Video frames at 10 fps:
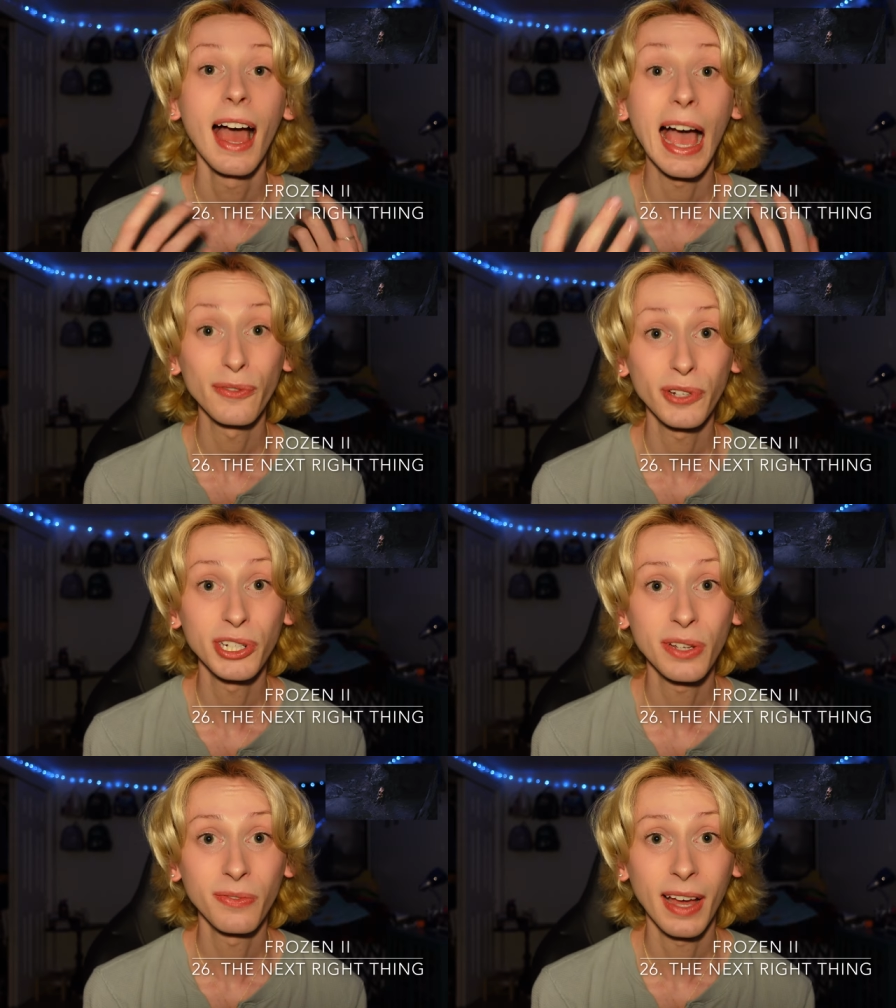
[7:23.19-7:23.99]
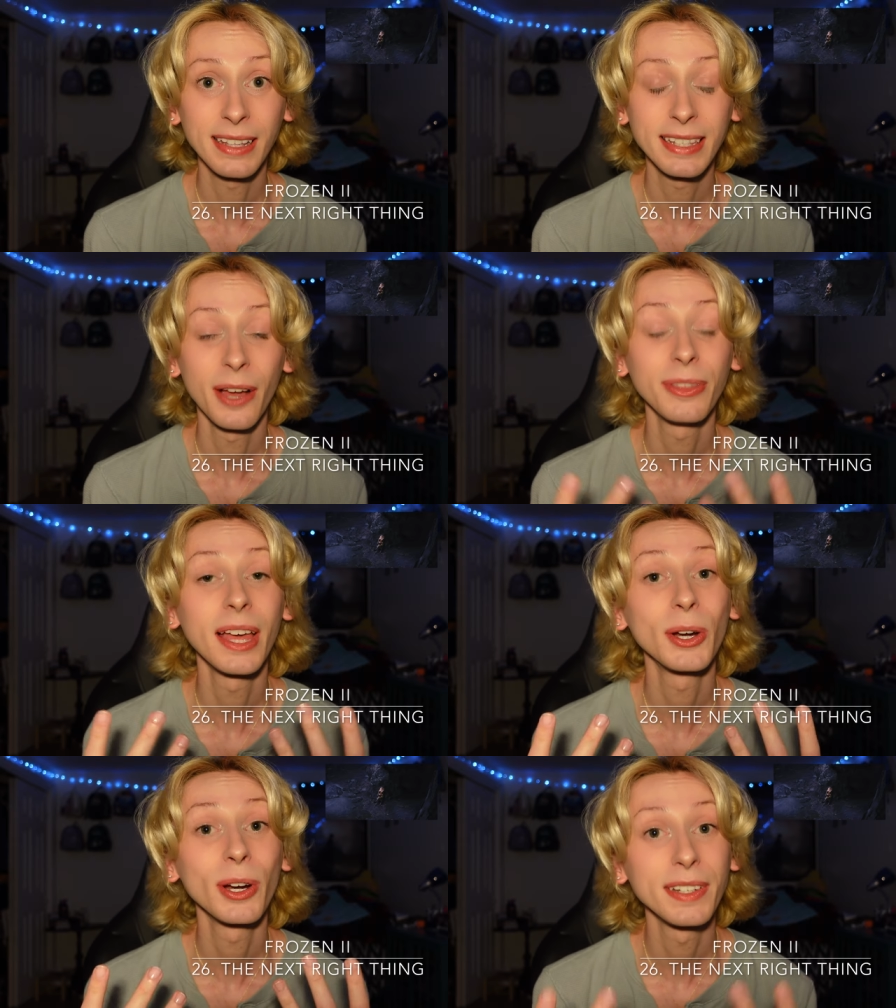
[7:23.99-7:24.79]
after she finds out
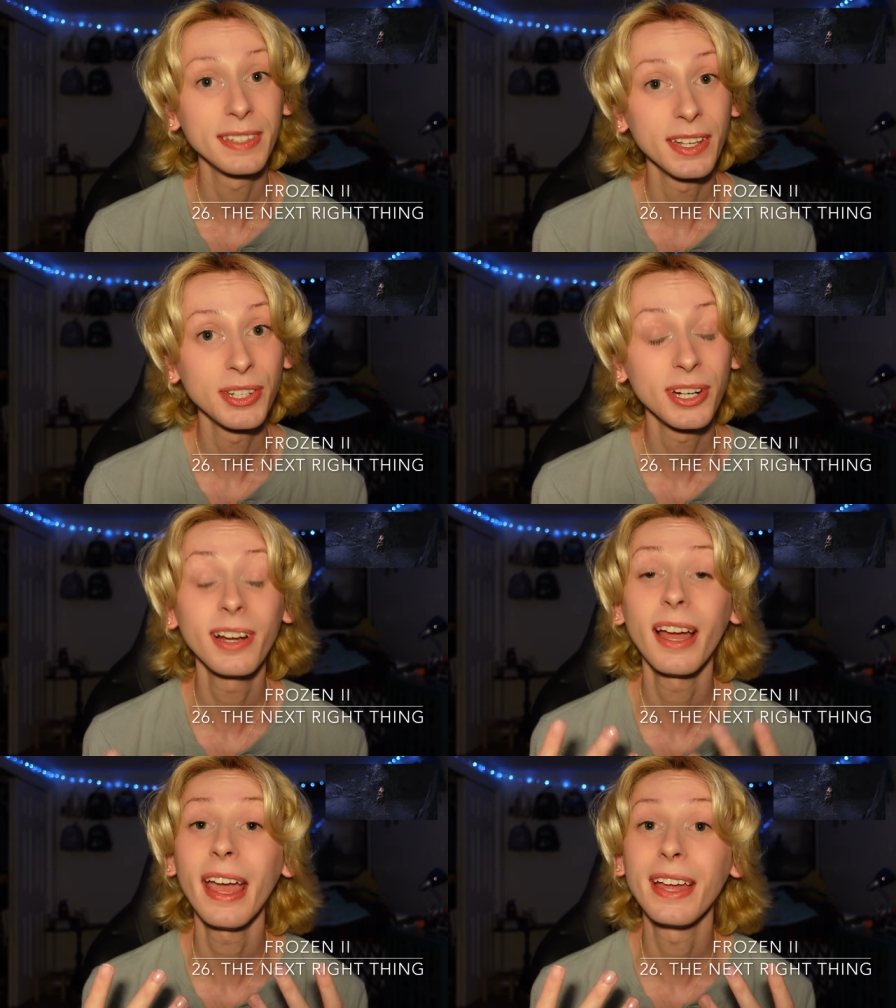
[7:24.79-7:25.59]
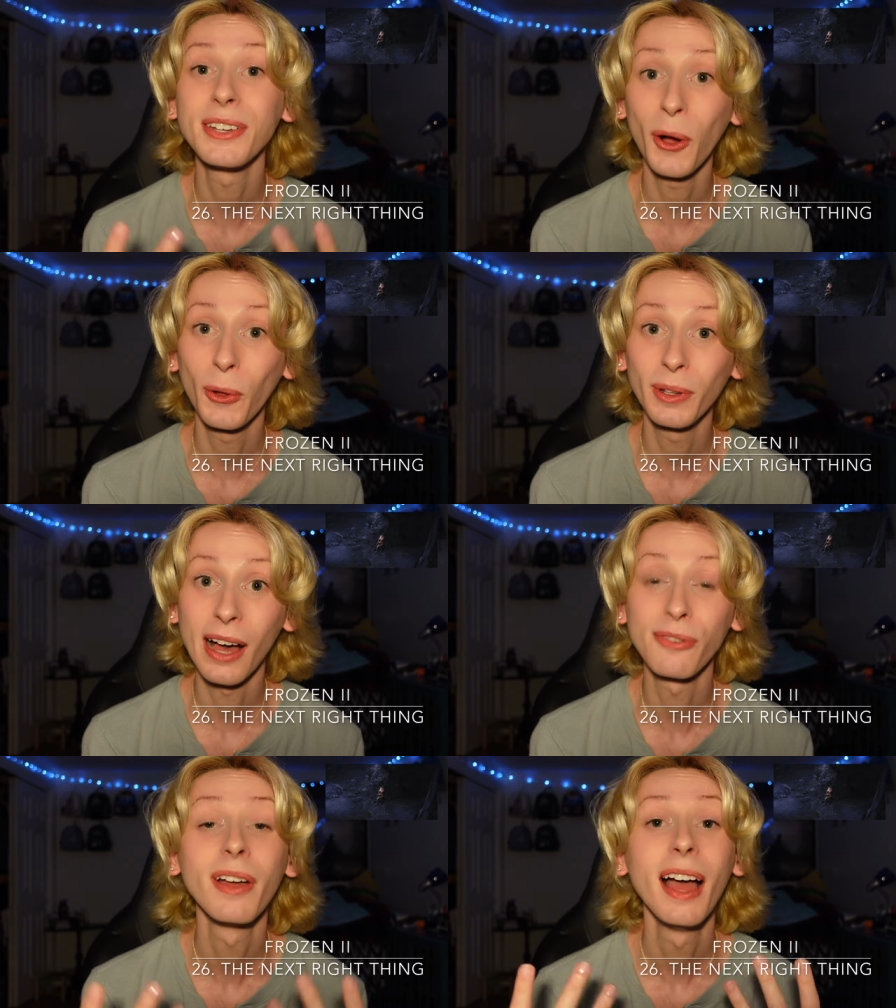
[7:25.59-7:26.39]
that her sister and
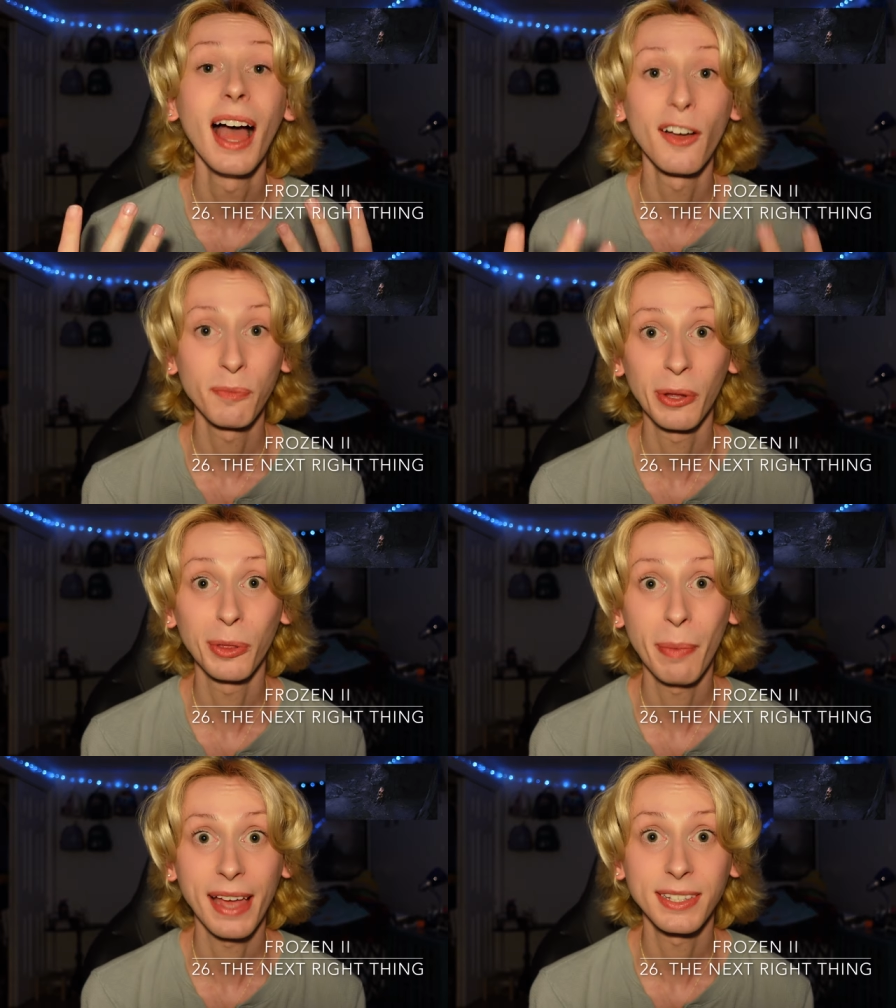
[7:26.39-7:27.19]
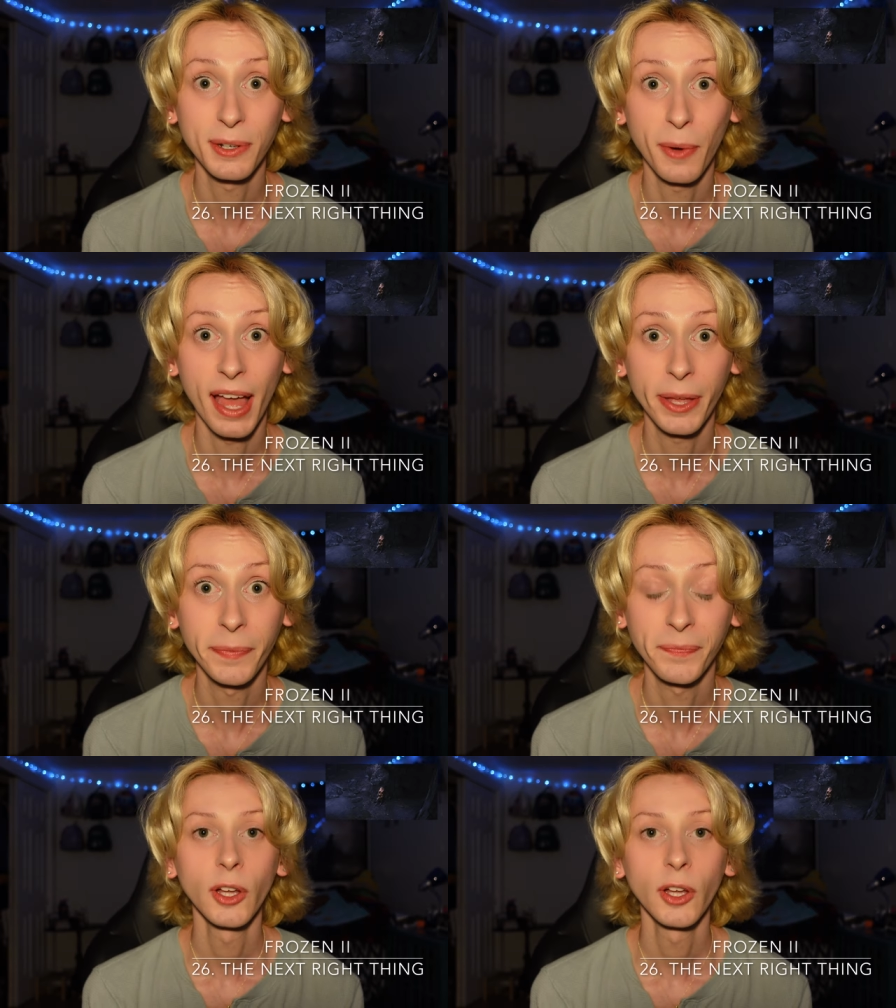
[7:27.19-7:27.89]
Olaf have both passed away.